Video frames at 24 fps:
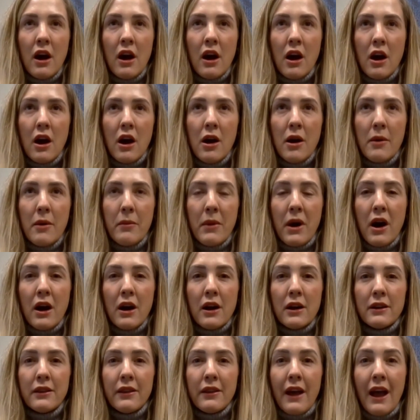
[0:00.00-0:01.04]

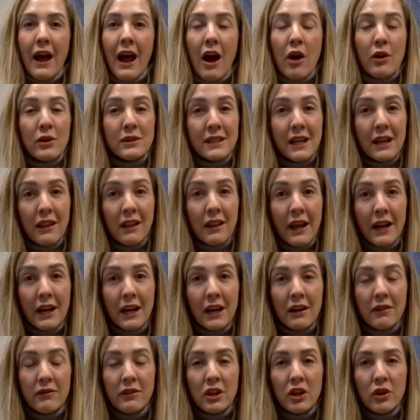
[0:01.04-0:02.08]
on the outside
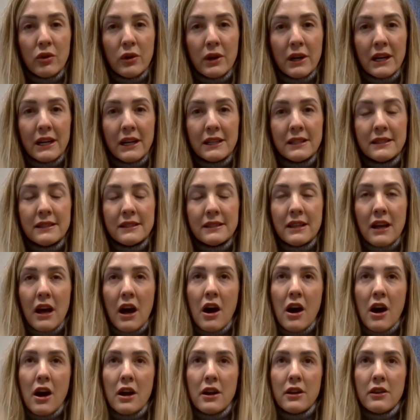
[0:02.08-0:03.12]
lining of the uterus,
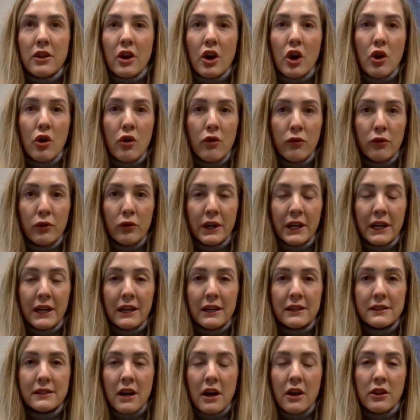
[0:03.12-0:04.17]
on the
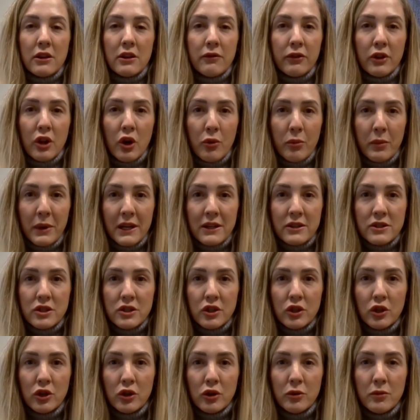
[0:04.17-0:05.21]
ovaries, on the fallopian
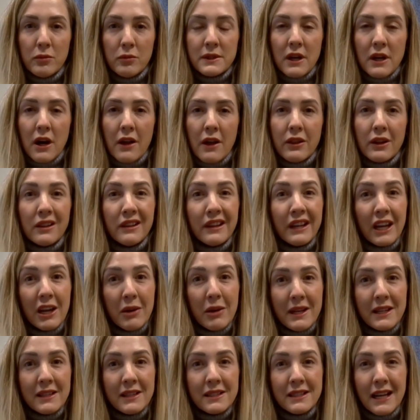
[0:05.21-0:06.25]
tubes, on the
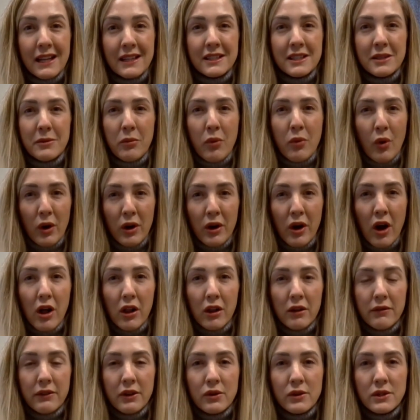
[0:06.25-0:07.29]
ligaments that support all
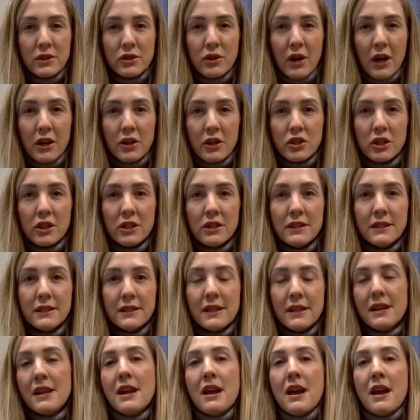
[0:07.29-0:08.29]
of those structures.